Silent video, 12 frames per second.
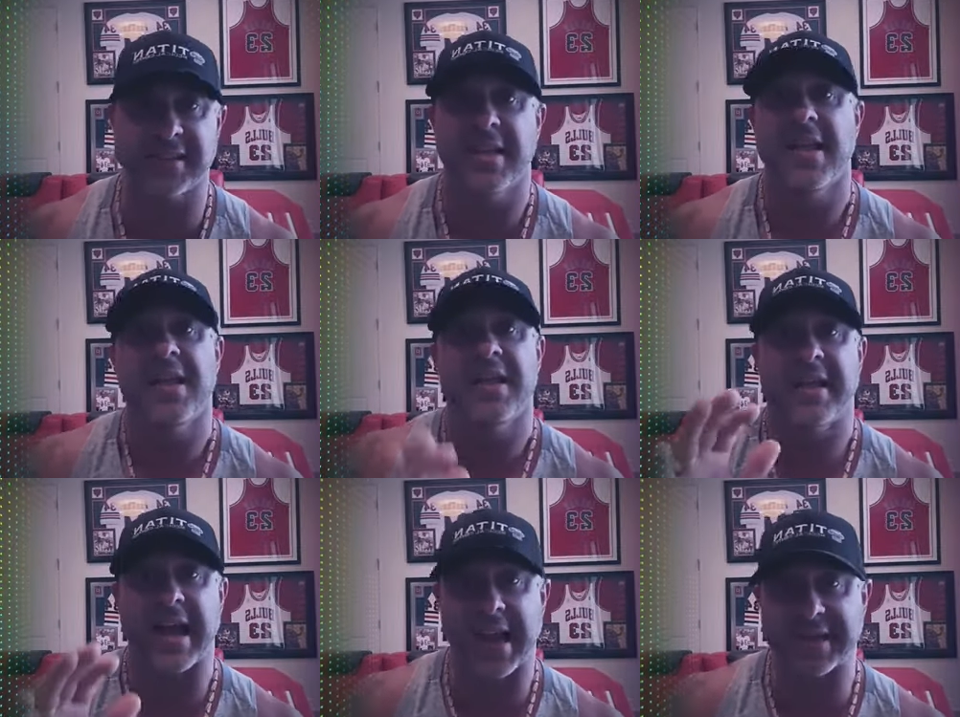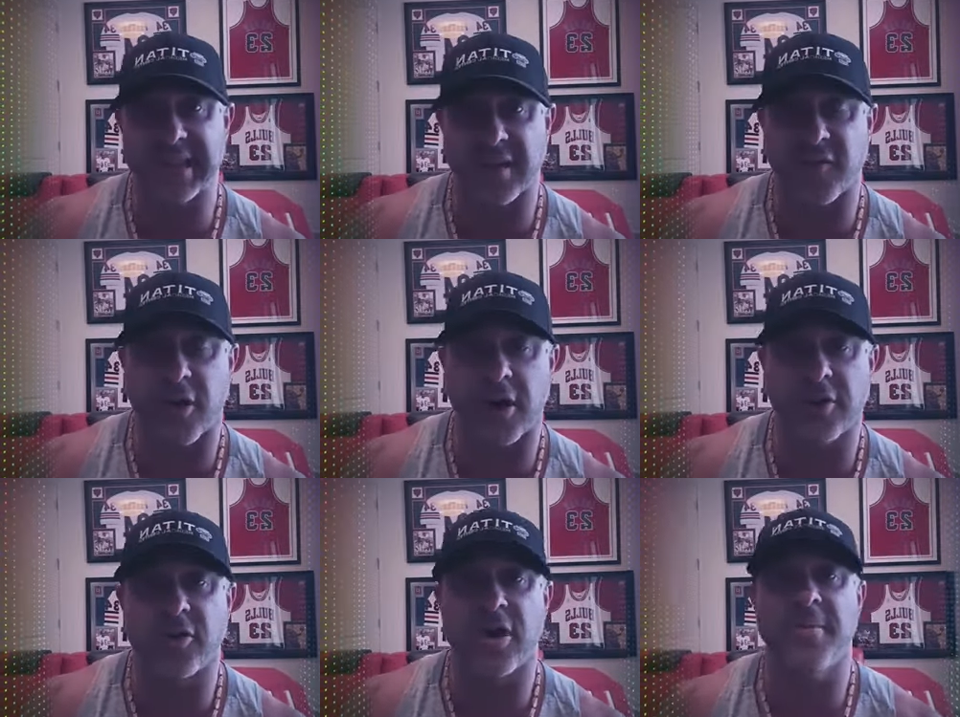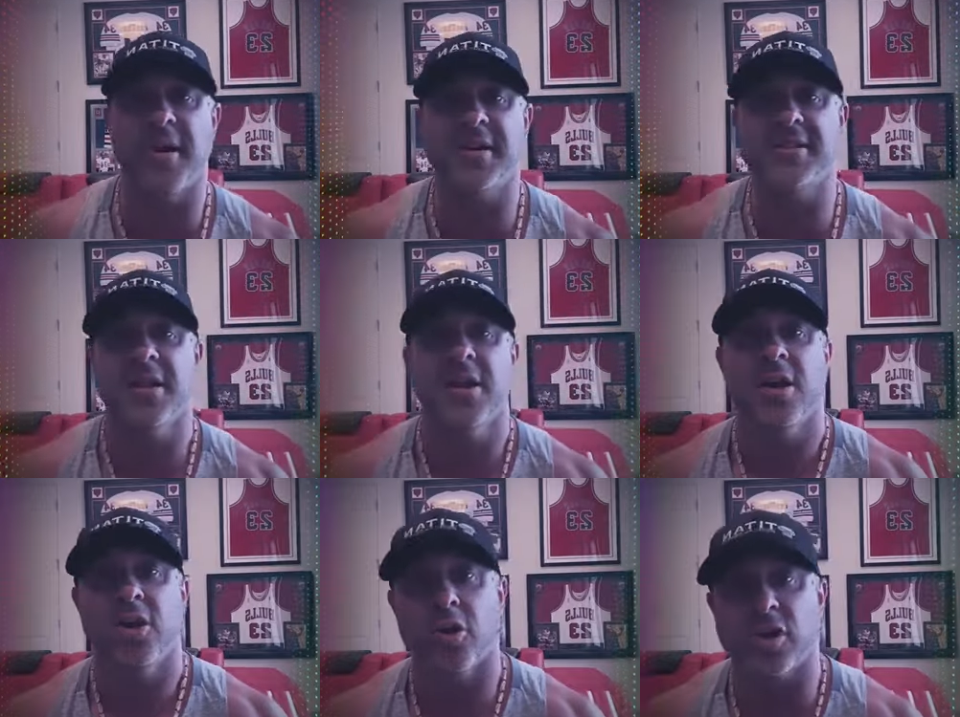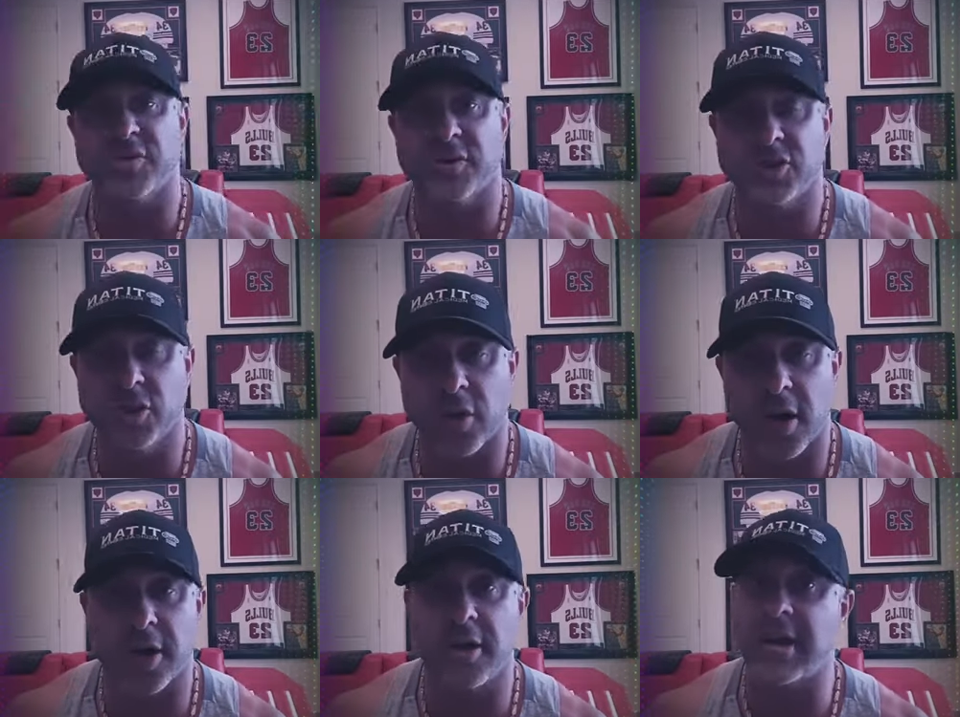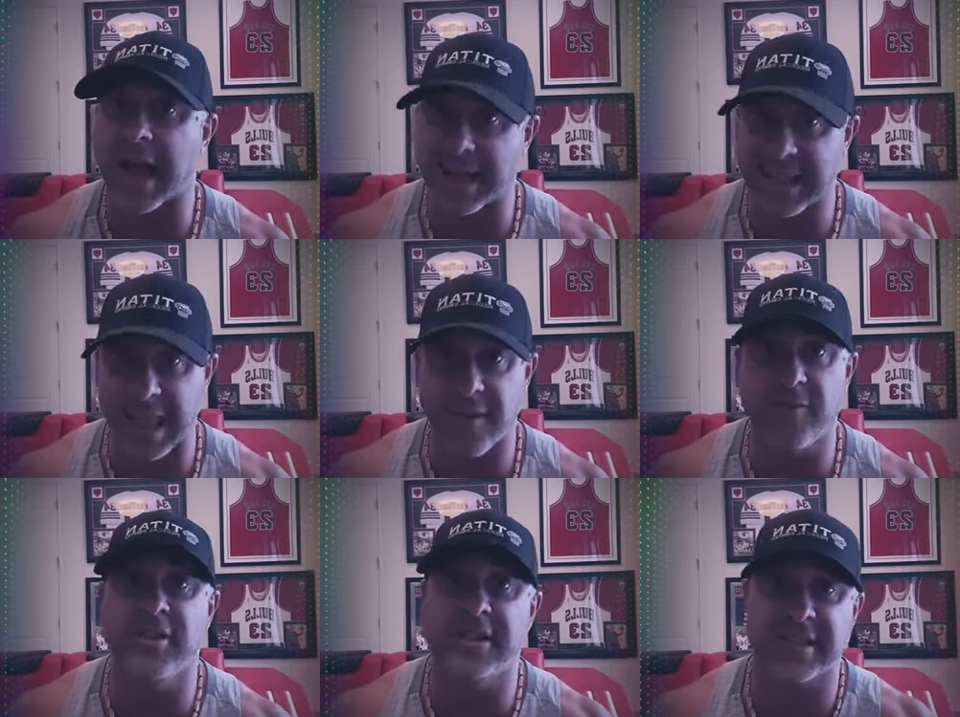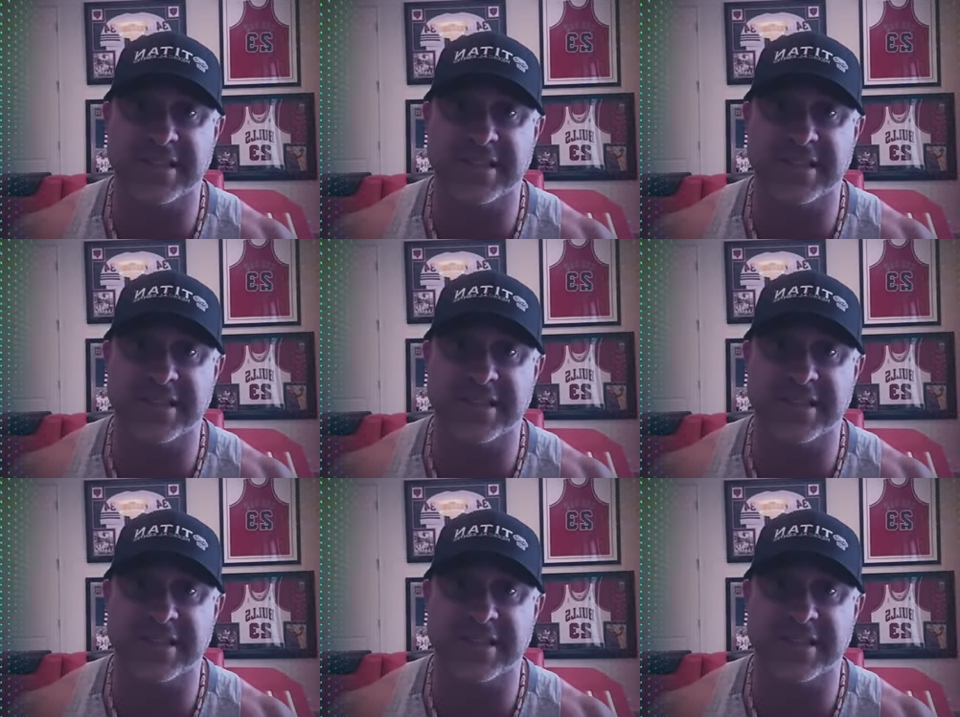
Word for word: is guys get it for one hundred thirty bucks, girls for two hundred. I gave you